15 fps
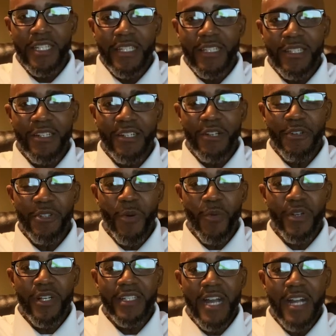you don't
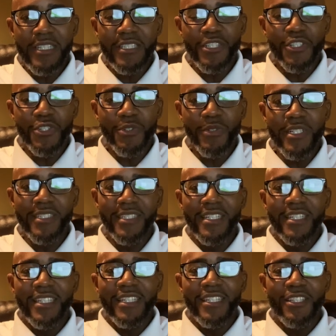want a doctor to treat
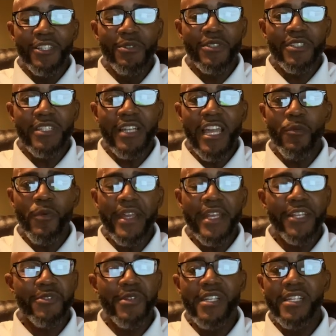you the same way they
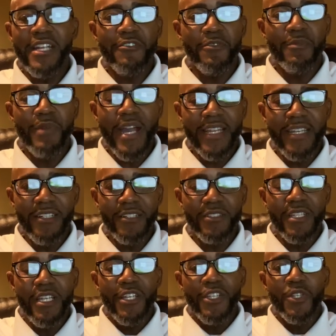treated everybody else.
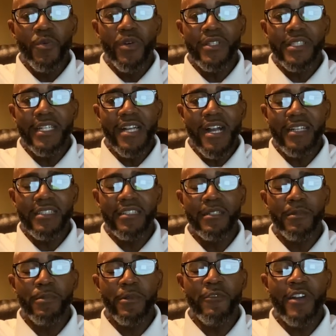You want that doctor to
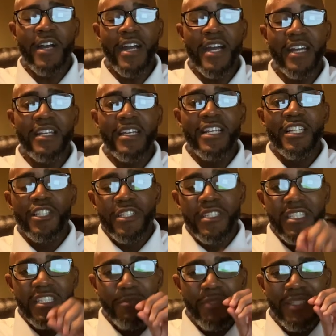provide
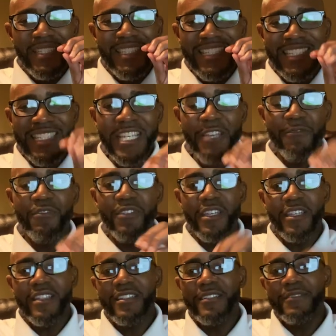
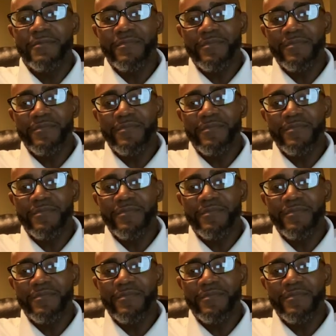specific